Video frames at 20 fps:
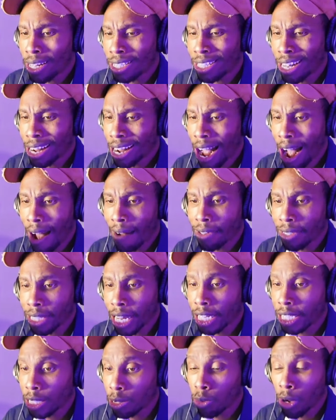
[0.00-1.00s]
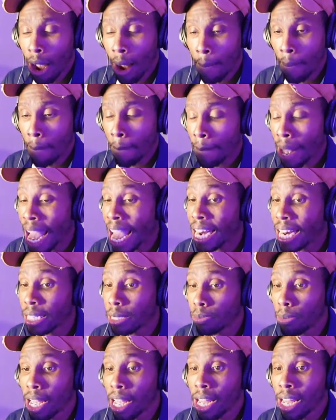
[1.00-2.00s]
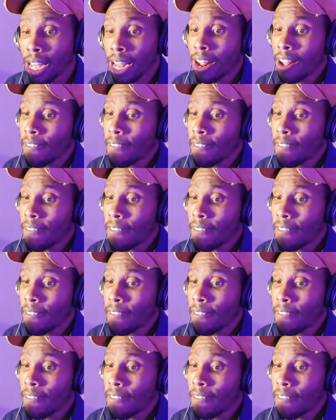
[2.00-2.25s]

Is there conversations with upper management?